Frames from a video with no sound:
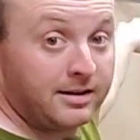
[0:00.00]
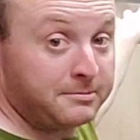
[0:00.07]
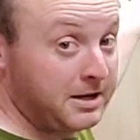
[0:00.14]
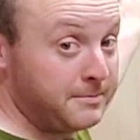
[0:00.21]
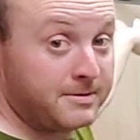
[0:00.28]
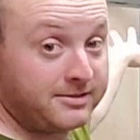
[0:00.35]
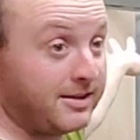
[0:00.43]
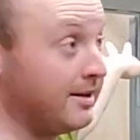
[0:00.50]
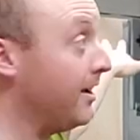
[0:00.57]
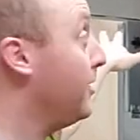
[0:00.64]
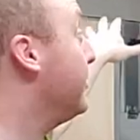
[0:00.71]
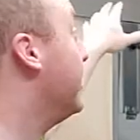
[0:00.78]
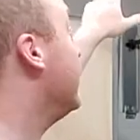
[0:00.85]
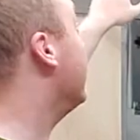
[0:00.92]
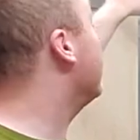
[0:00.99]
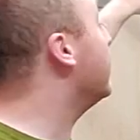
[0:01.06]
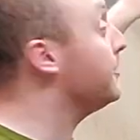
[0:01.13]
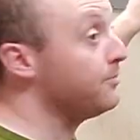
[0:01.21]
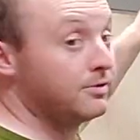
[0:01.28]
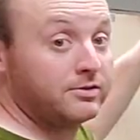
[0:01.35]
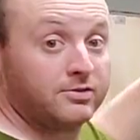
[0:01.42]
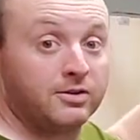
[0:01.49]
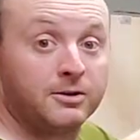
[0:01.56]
I don't care if